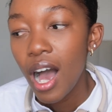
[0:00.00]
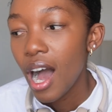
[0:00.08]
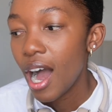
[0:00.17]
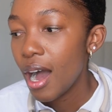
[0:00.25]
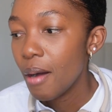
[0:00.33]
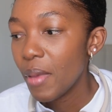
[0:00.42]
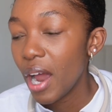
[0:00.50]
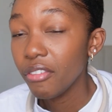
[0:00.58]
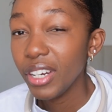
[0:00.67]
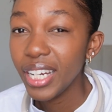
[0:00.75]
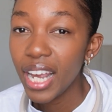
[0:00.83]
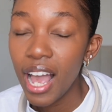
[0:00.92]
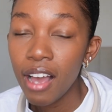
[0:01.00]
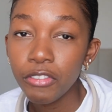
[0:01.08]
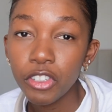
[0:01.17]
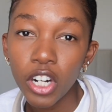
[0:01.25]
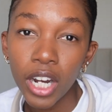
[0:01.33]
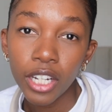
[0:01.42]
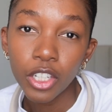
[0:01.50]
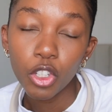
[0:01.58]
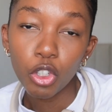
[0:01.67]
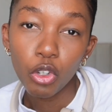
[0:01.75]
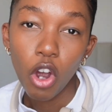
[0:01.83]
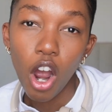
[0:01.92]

I really have tried to